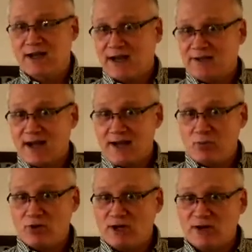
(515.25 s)
as high
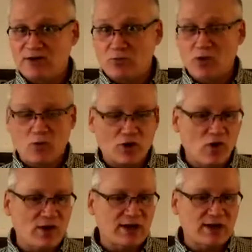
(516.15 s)
priest, and where we're
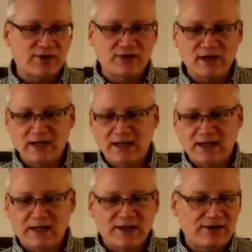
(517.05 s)
going is
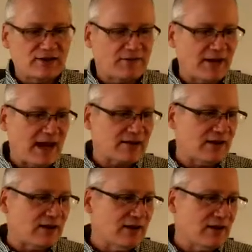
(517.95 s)
is the fact
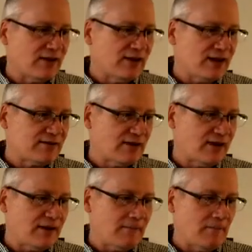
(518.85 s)
that that.
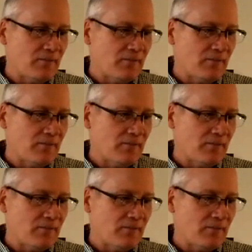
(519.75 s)
Uh,